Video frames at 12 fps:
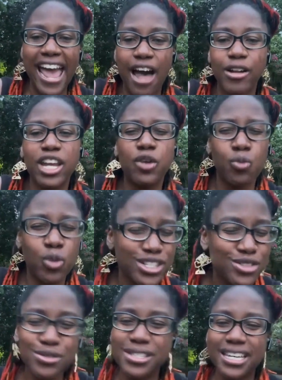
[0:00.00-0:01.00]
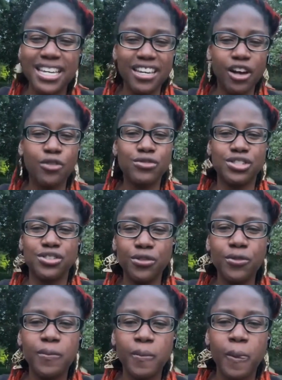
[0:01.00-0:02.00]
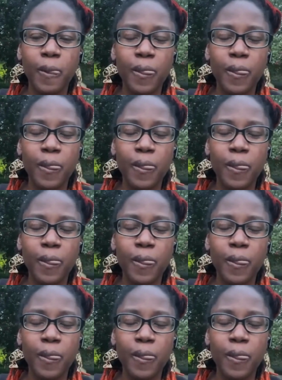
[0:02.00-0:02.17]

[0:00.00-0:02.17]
out. And what do CEOs do?